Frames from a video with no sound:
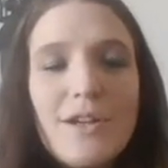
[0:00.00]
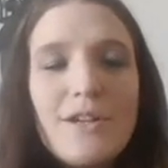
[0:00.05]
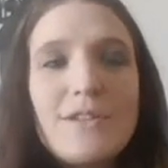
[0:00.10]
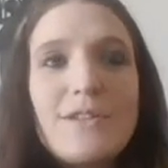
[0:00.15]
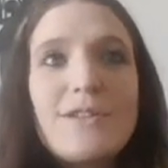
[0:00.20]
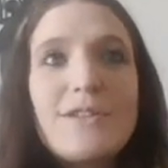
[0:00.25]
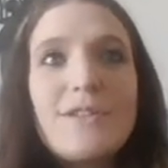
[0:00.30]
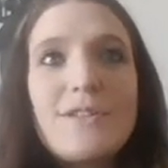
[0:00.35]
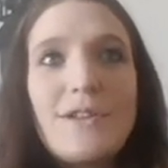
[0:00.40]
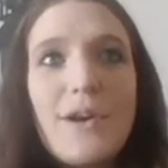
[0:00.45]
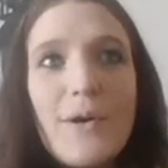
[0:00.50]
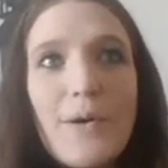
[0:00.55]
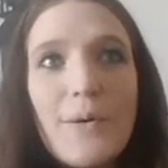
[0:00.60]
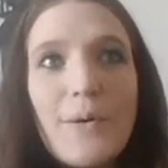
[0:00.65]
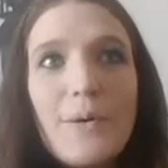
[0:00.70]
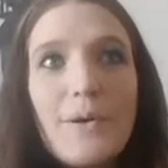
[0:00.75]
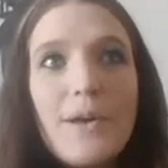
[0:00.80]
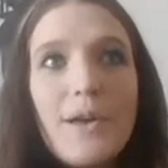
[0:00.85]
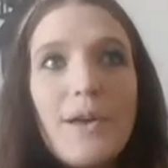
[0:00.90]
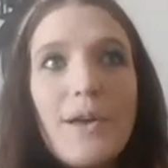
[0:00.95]

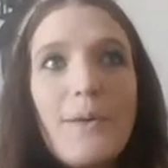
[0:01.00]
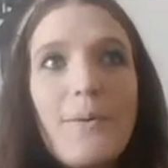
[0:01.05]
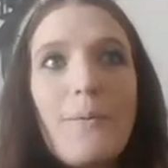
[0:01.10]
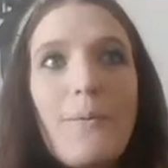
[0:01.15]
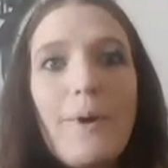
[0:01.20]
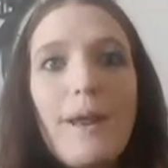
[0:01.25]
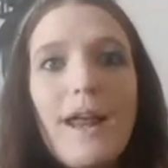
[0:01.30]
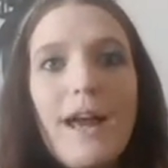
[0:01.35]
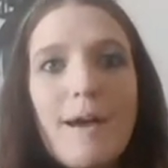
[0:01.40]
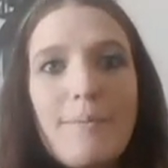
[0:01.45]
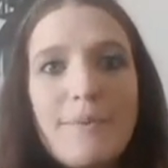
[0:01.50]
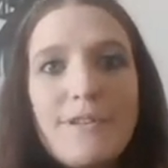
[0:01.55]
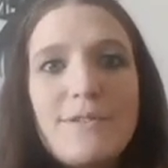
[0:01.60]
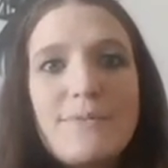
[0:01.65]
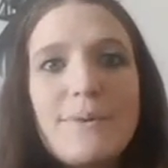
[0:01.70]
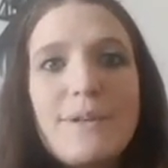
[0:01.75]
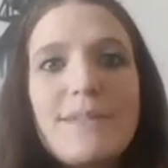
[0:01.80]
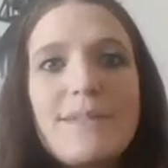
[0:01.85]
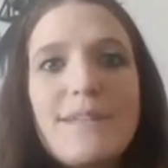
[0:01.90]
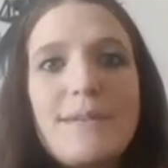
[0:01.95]
So what happened
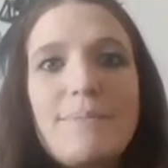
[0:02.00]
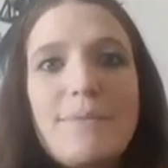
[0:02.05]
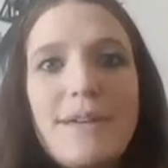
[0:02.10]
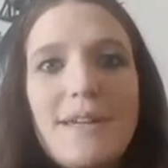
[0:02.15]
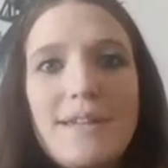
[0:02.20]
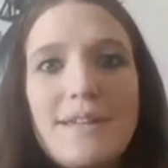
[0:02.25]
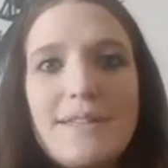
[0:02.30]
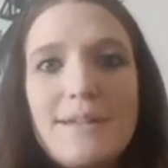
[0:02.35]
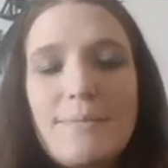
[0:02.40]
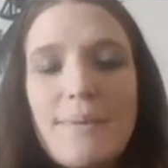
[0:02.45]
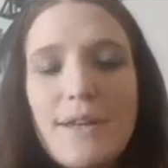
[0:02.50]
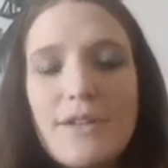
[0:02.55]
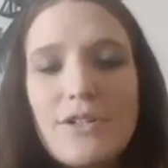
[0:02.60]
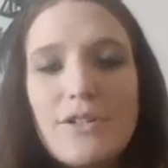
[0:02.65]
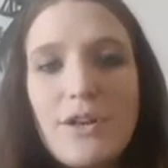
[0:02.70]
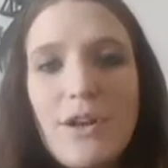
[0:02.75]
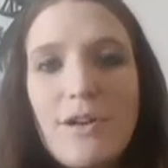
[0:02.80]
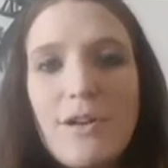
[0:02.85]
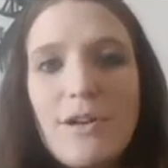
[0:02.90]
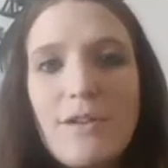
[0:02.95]
was he placed a bunch
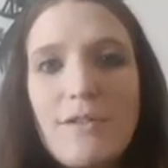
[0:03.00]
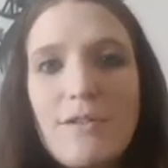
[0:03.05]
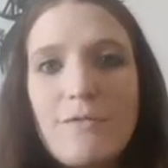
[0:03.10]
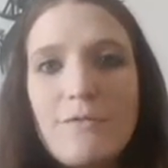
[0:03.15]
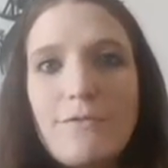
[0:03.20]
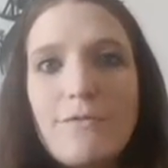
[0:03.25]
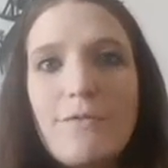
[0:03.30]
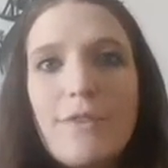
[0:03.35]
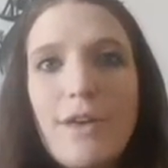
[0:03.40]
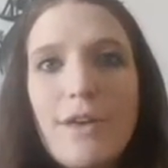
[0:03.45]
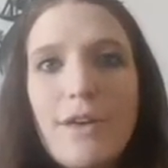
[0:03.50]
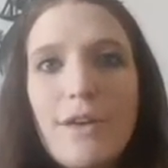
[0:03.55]
of